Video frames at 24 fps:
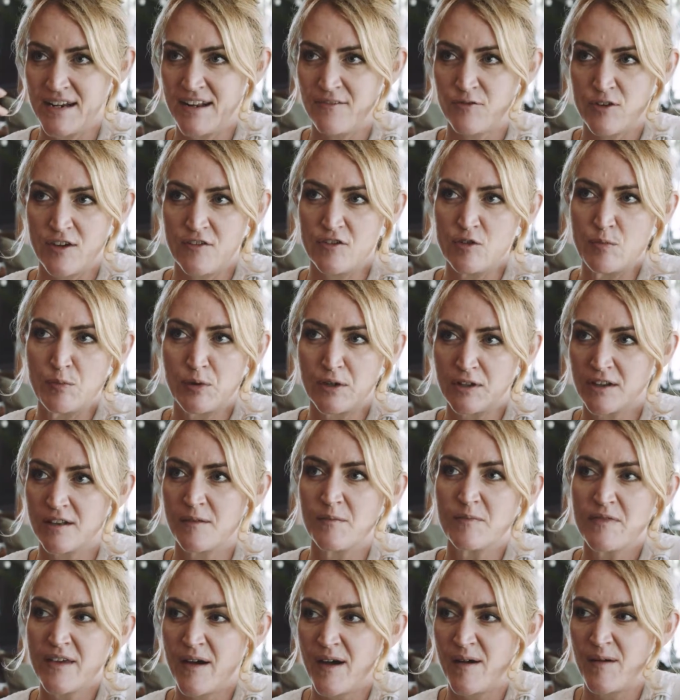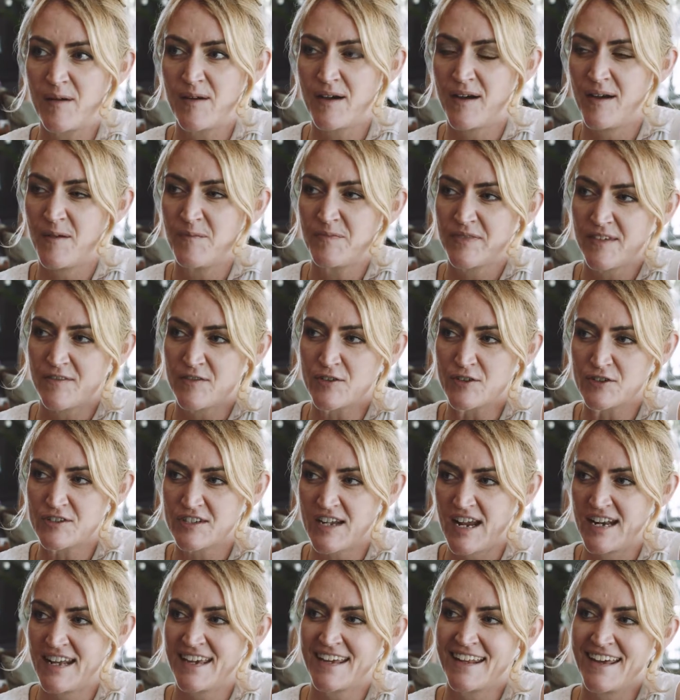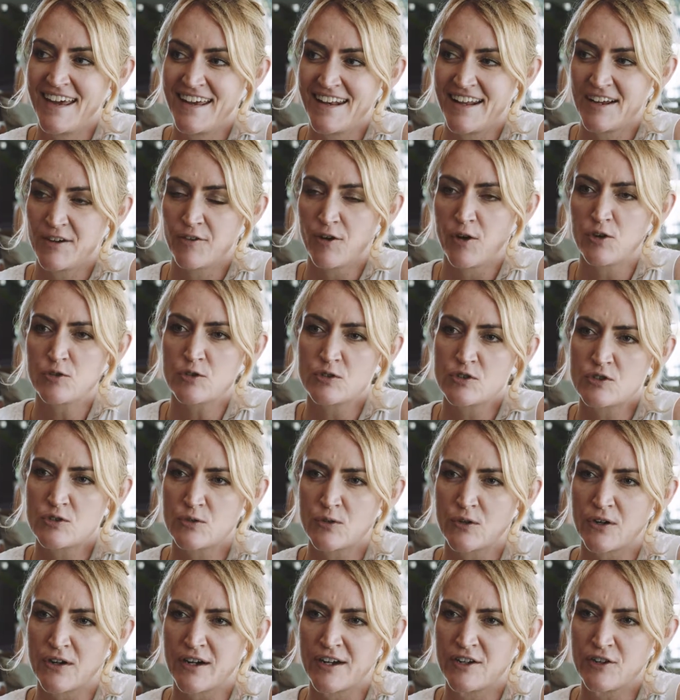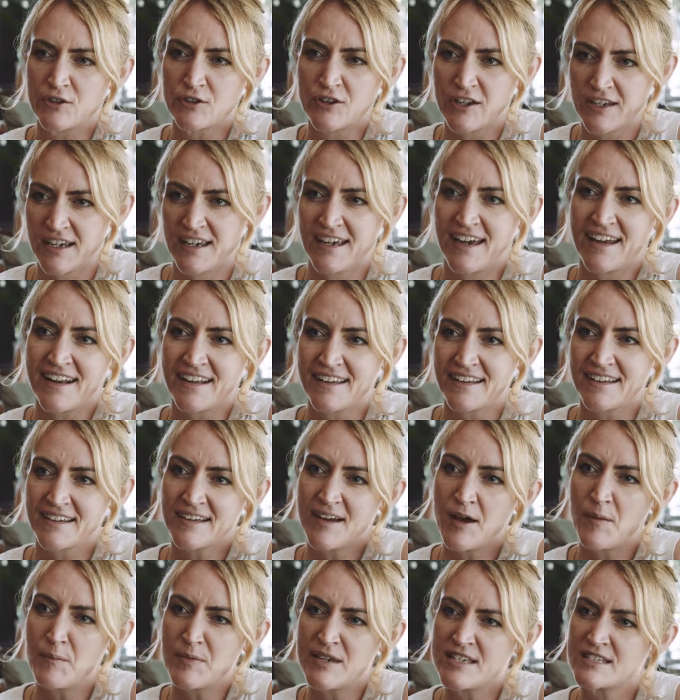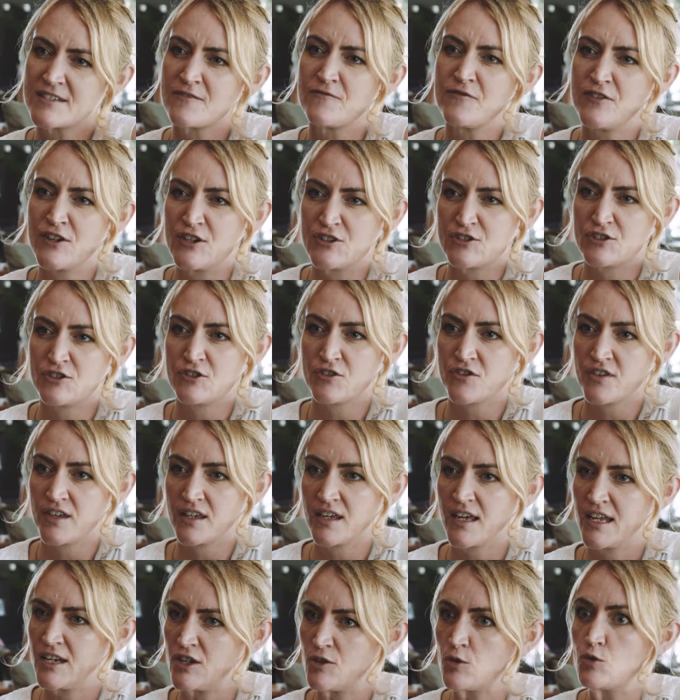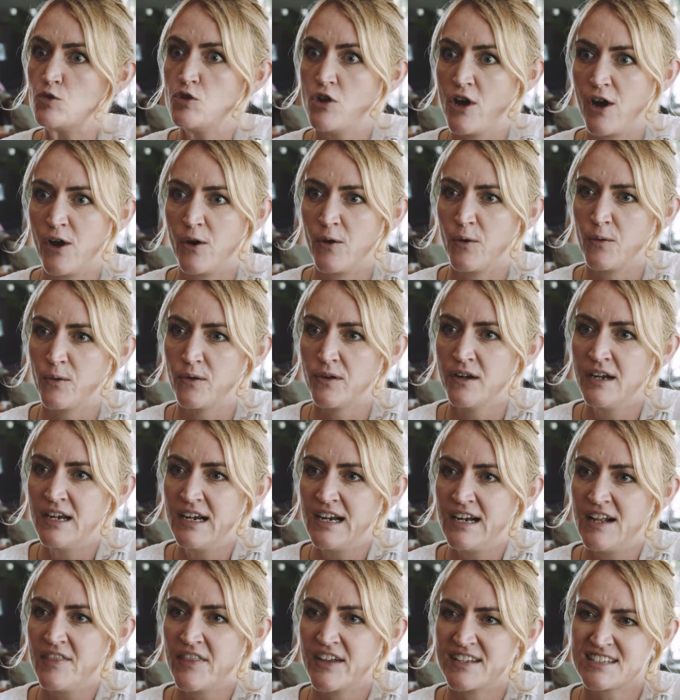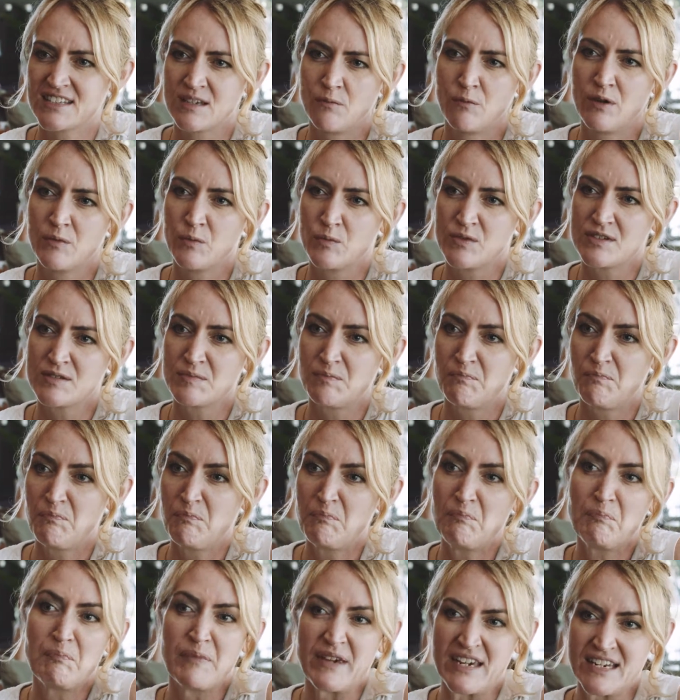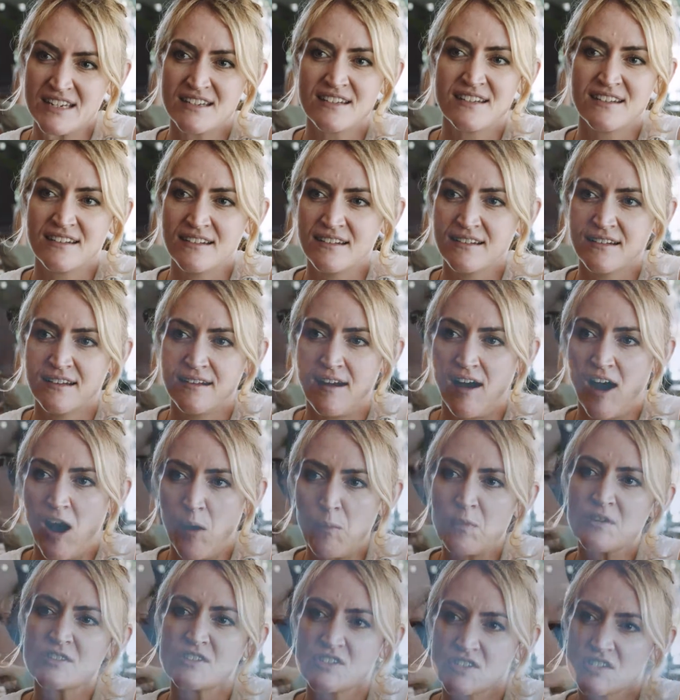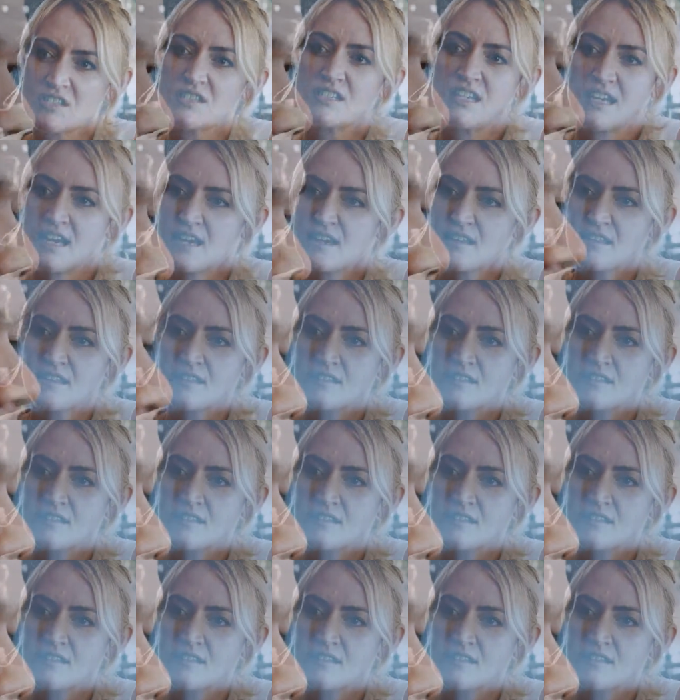if you pull you're standing in a grocery store and you're looking at a piece of fish and you know that someone was beaten almost to death